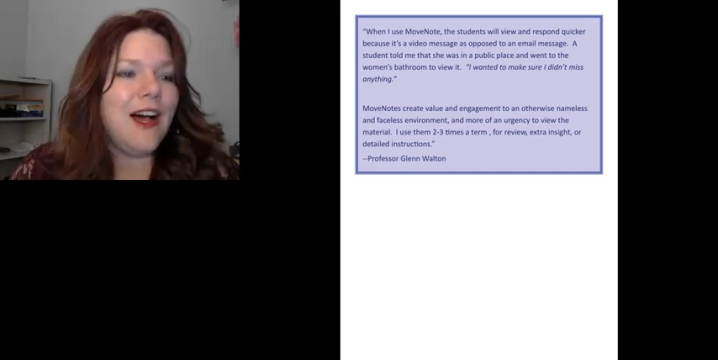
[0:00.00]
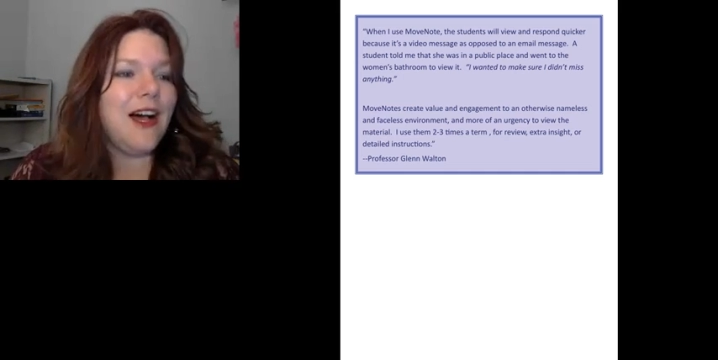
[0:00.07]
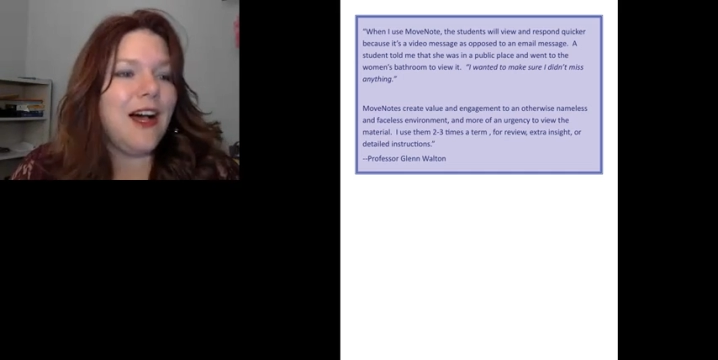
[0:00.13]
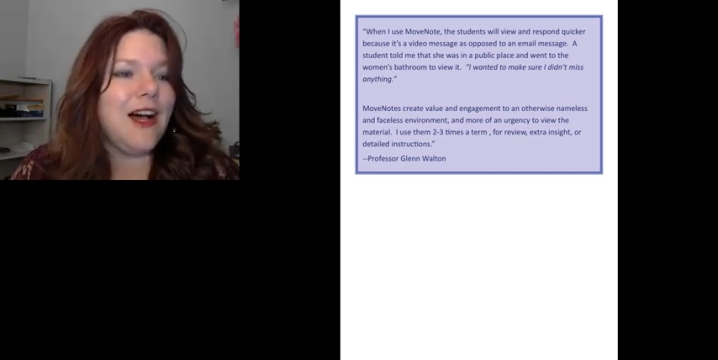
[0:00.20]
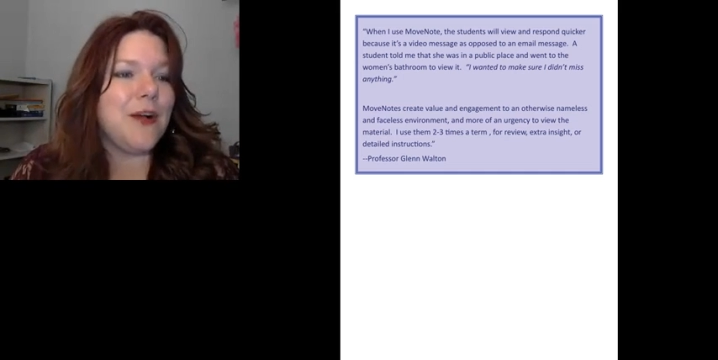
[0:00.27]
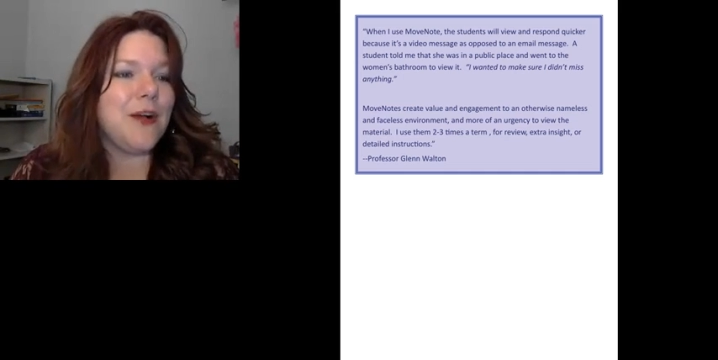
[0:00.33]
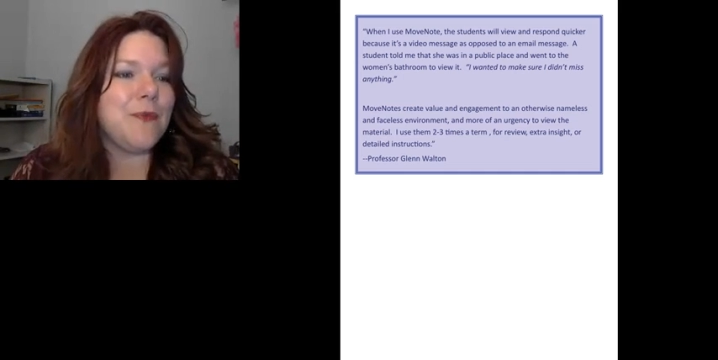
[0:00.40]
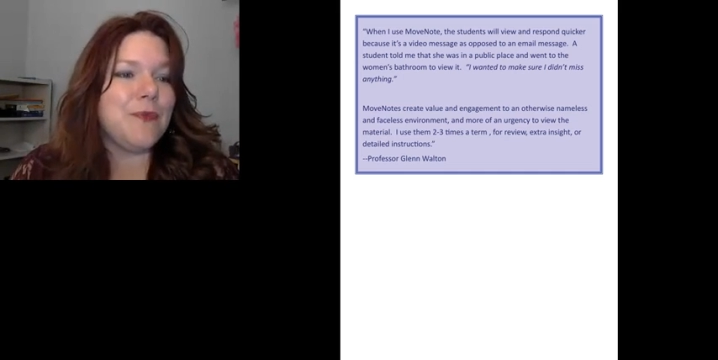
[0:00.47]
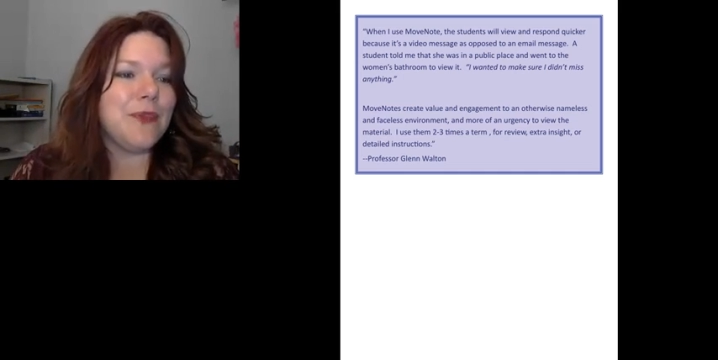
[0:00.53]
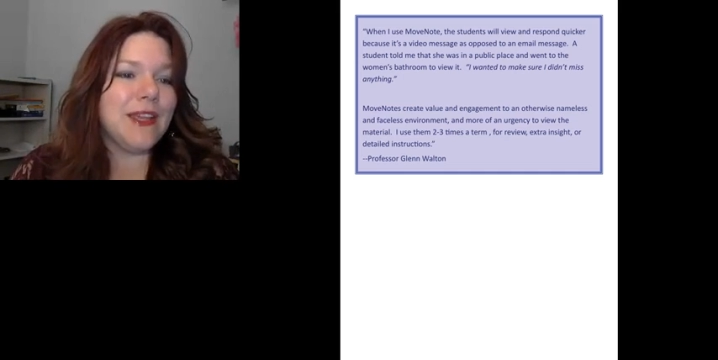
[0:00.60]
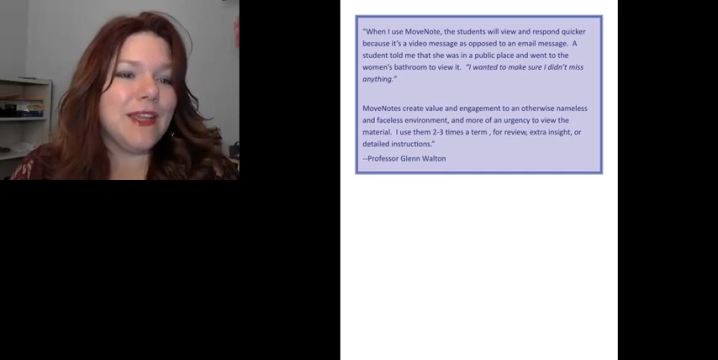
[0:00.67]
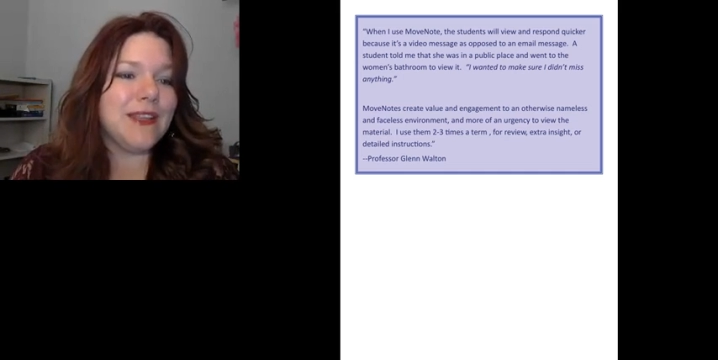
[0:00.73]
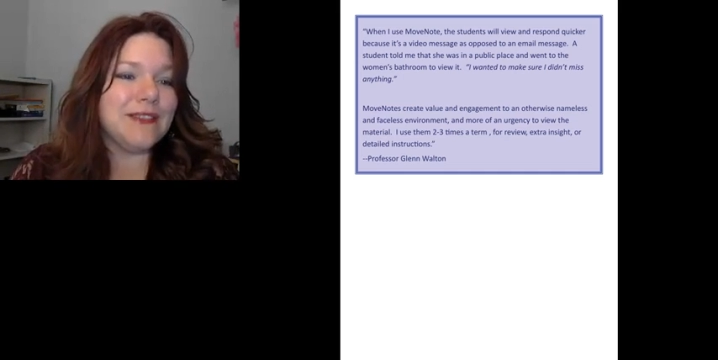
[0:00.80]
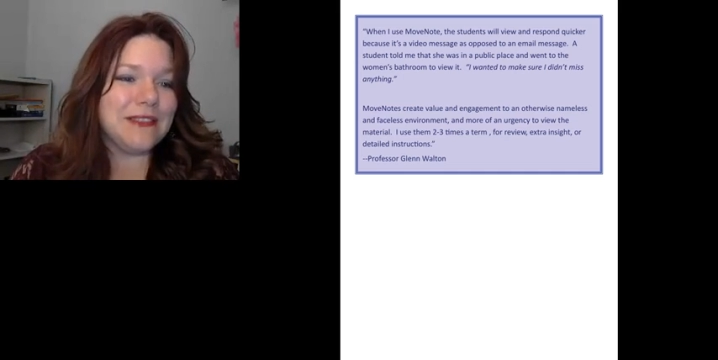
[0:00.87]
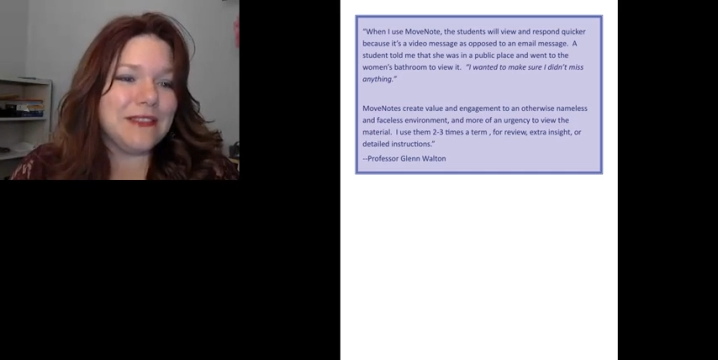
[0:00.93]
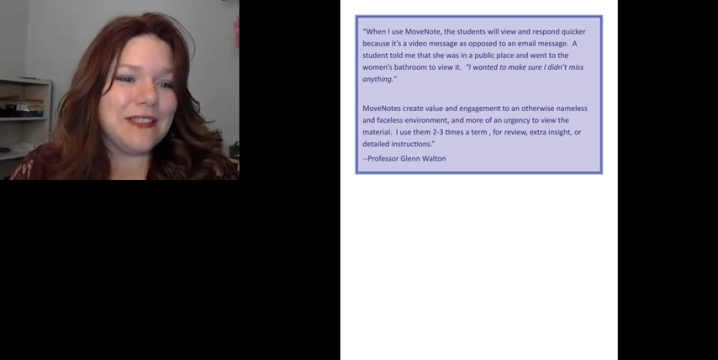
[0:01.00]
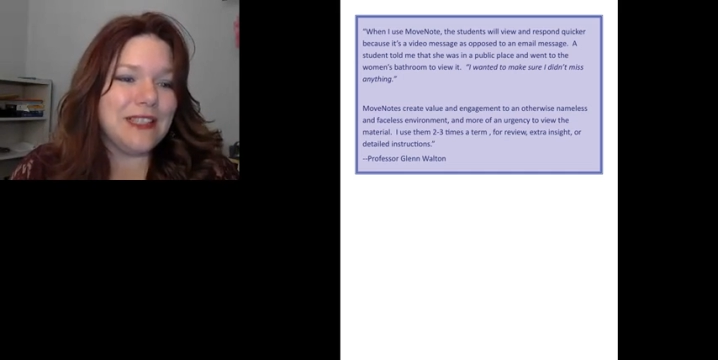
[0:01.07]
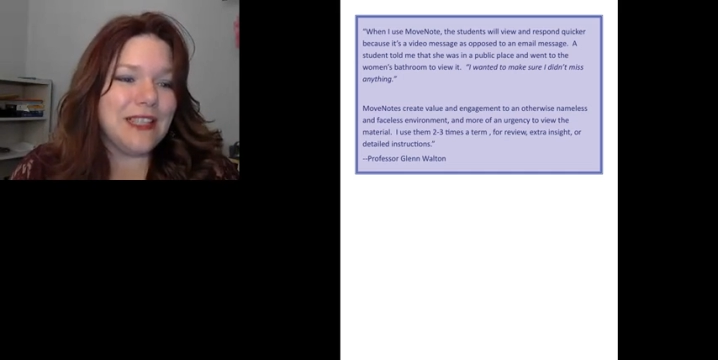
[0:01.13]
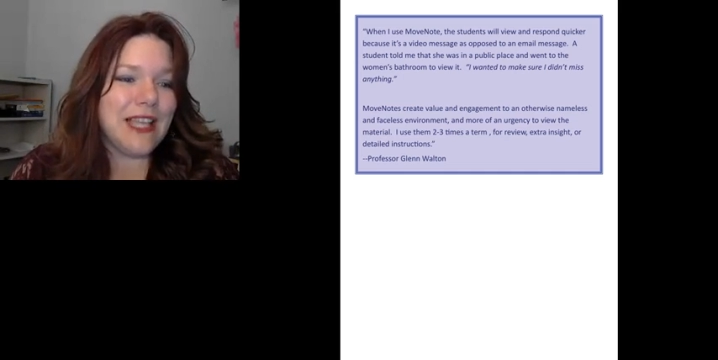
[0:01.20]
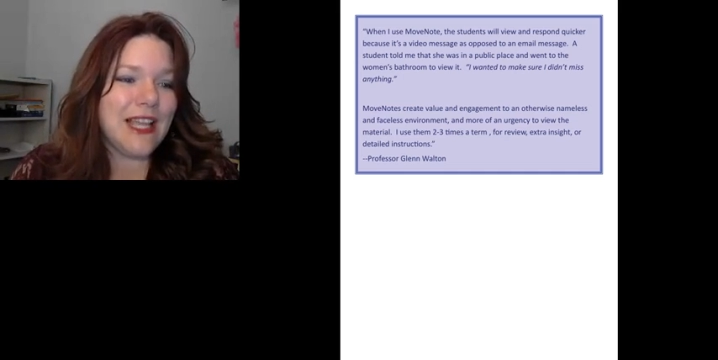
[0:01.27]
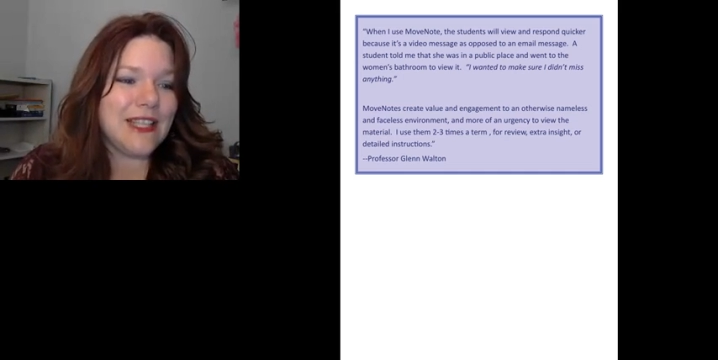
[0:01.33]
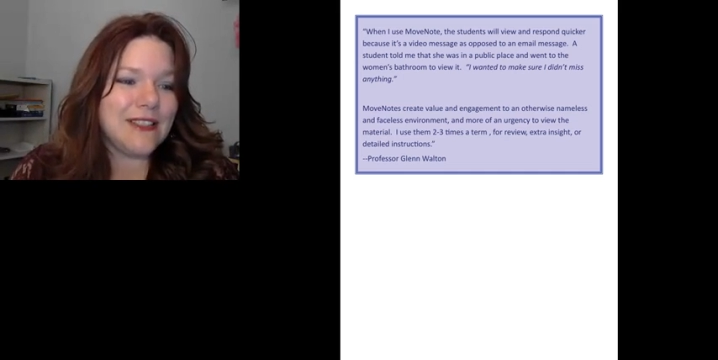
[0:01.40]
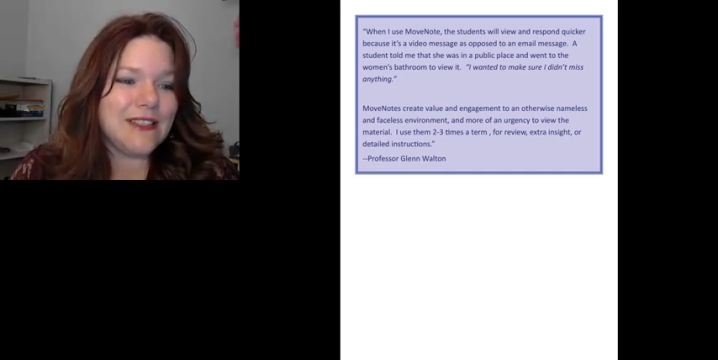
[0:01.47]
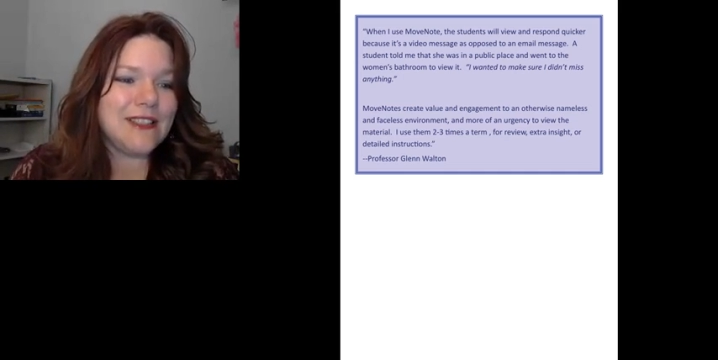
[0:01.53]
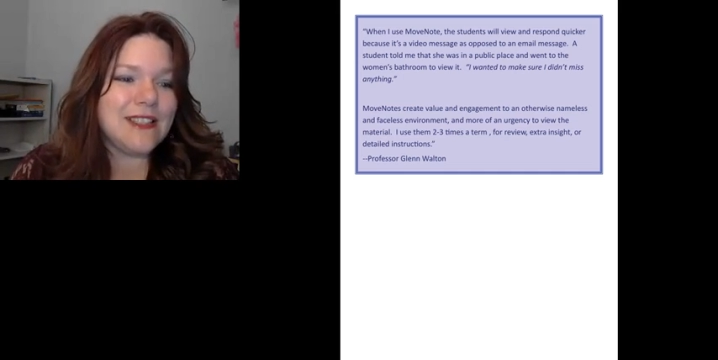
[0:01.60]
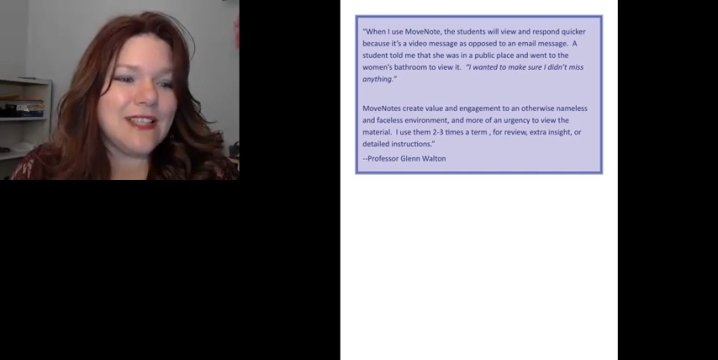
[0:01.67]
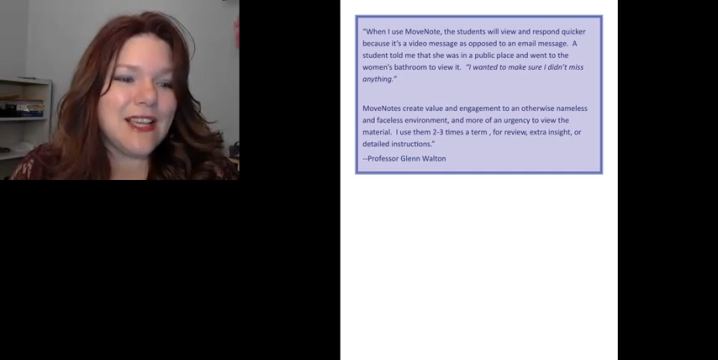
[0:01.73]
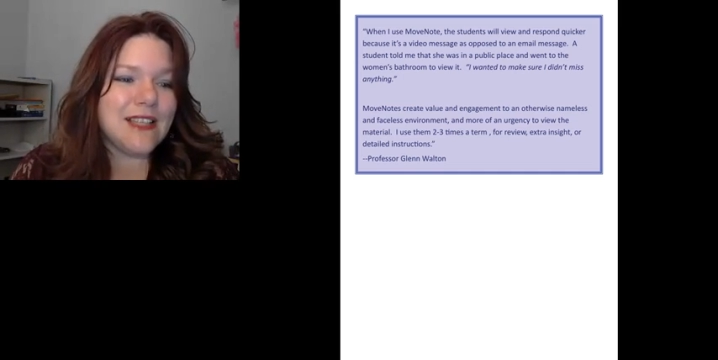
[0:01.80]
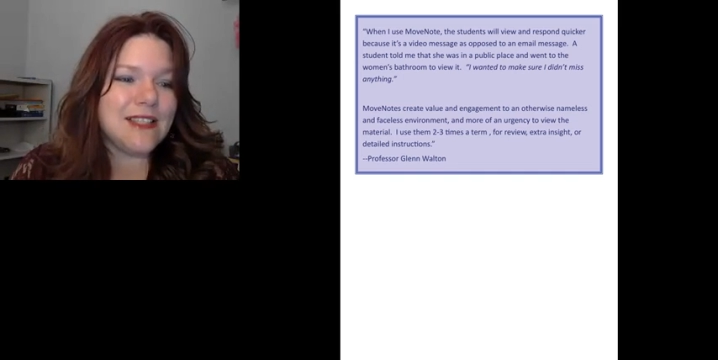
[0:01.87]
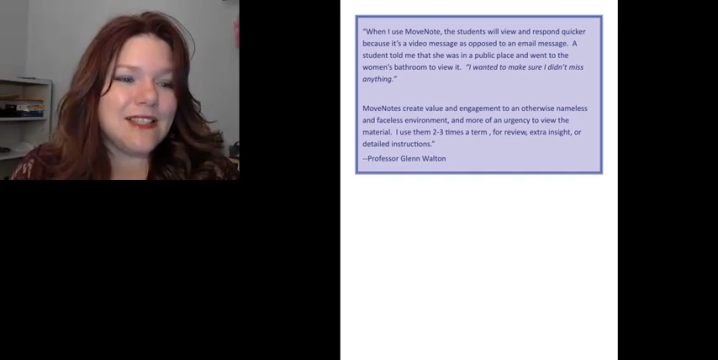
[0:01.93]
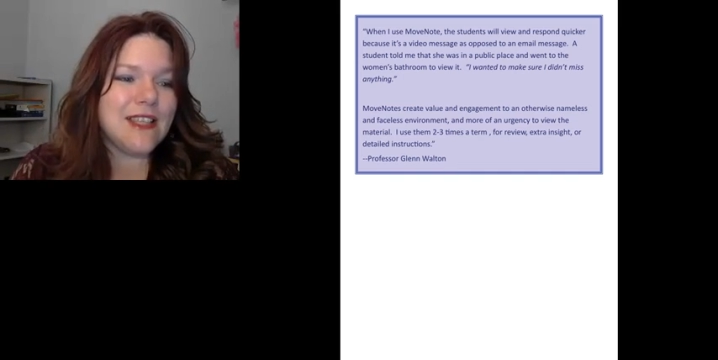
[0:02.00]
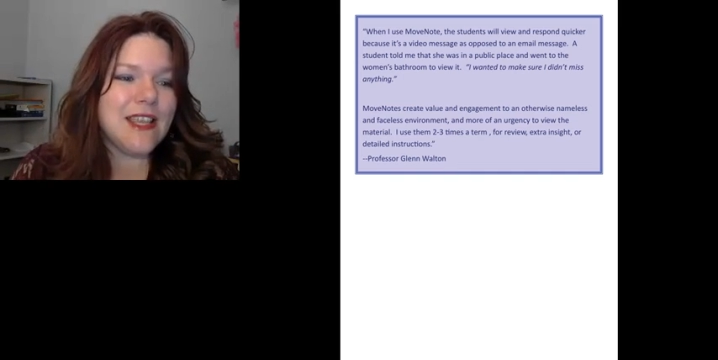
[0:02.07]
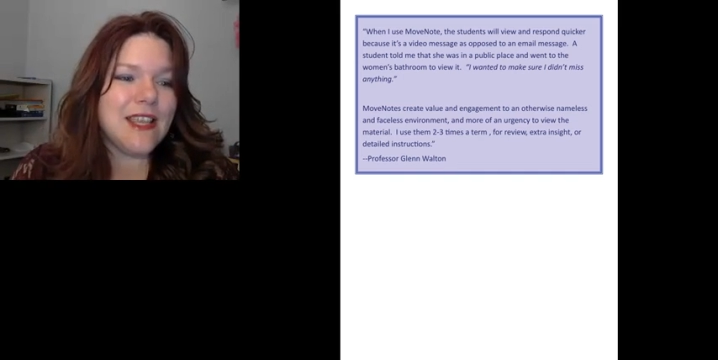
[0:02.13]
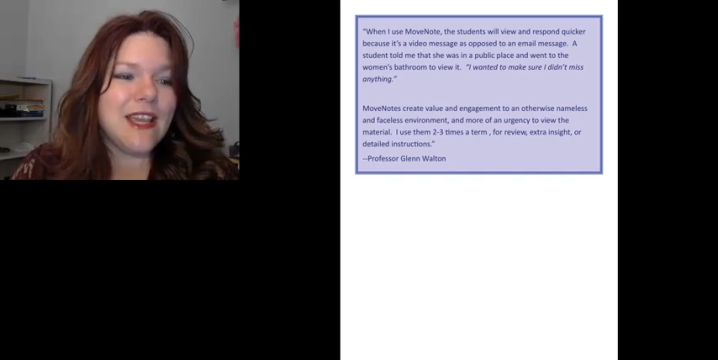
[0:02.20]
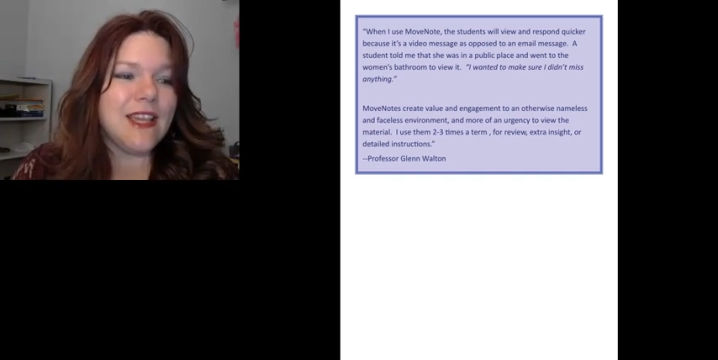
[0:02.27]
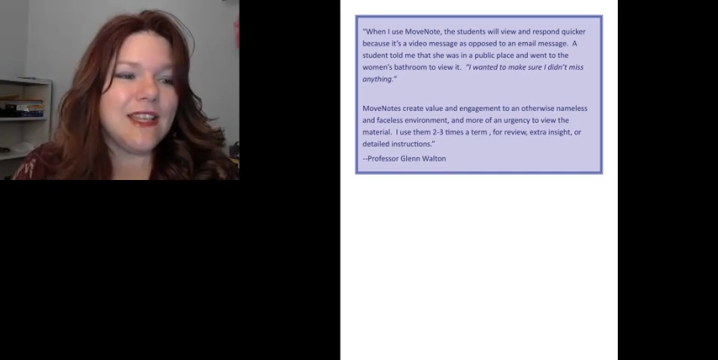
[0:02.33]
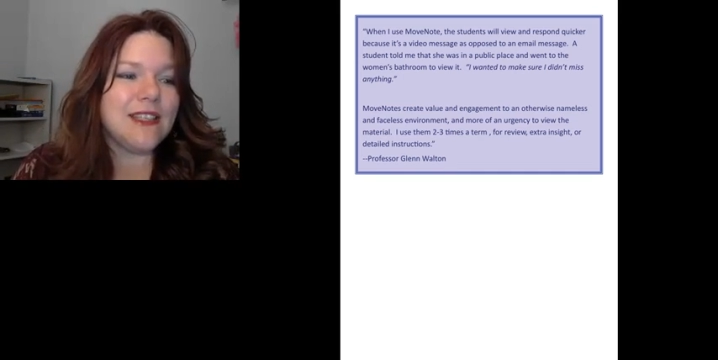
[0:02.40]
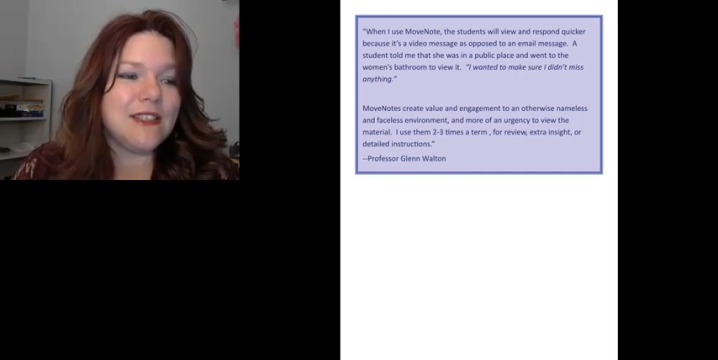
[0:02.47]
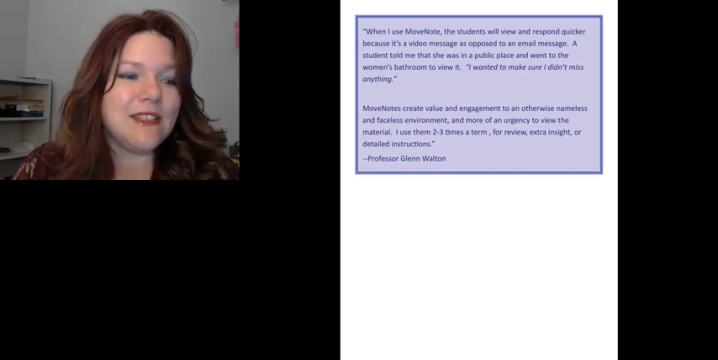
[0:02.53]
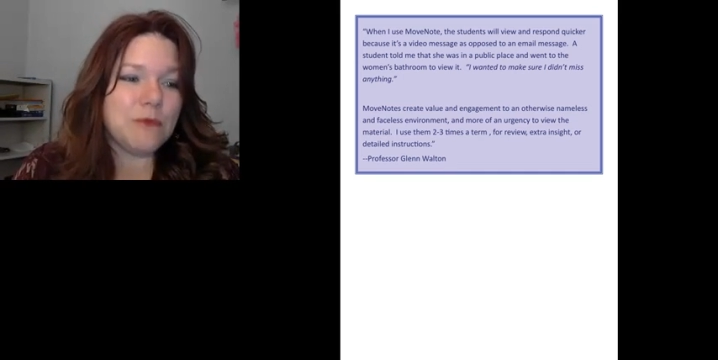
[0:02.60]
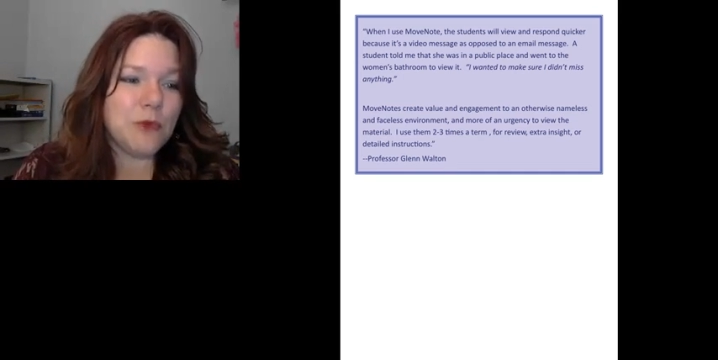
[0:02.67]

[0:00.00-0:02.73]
Glenn says that